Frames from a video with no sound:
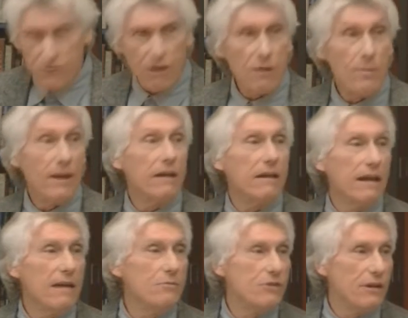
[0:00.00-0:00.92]
Talk about a
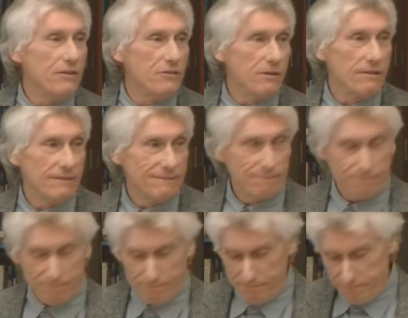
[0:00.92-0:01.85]
game changer.
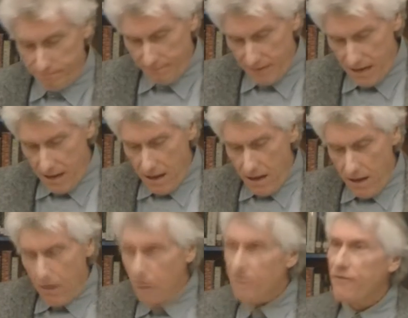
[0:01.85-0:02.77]

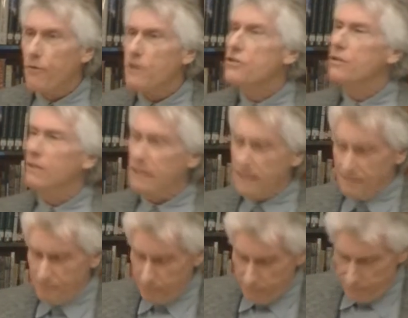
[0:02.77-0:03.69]
Unfortunately,